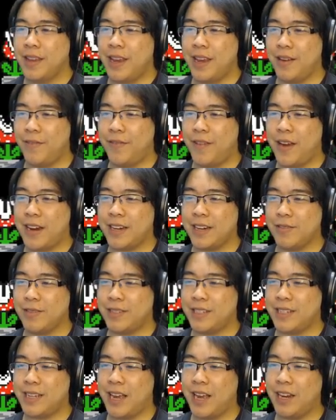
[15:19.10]
In fact, it
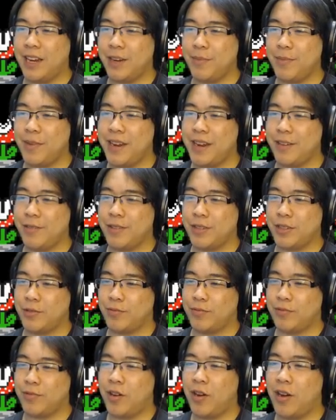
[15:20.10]
was telling me it was
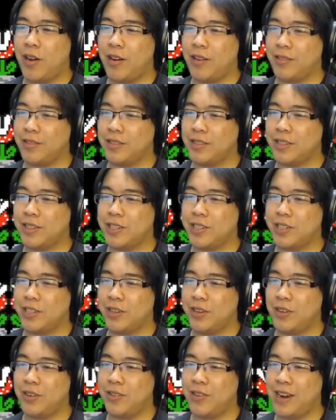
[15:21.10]
wrong,
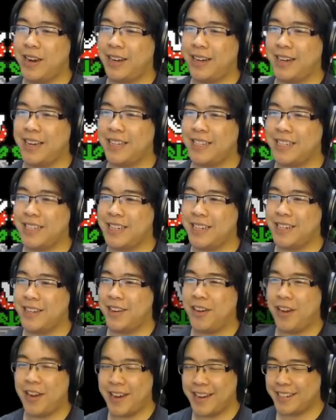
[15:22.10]
so I guess
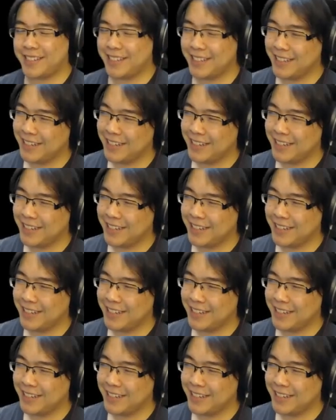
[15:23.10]
not.